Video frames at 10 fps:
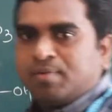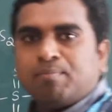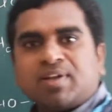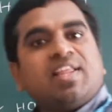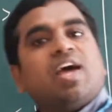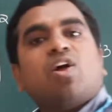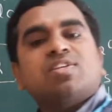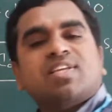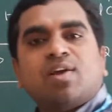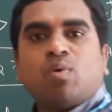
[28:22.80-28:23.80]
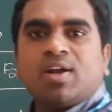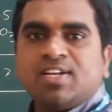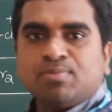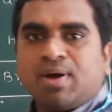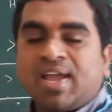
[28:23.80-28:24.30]
But they are asking what
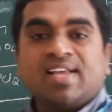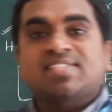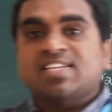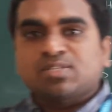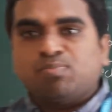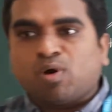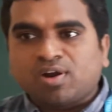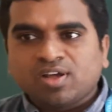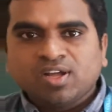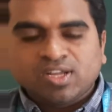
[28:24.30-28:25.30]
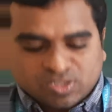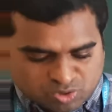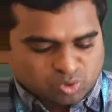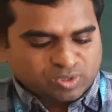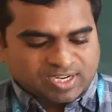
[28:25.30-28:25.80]
it is? SS bond.
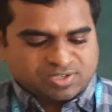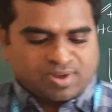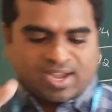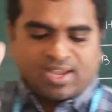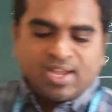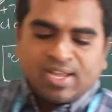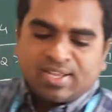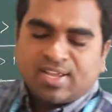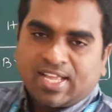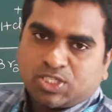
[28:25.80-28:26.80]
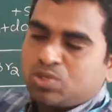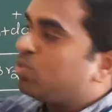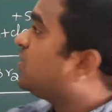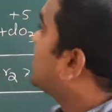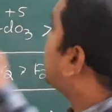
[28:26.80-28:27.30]
So that's why S2.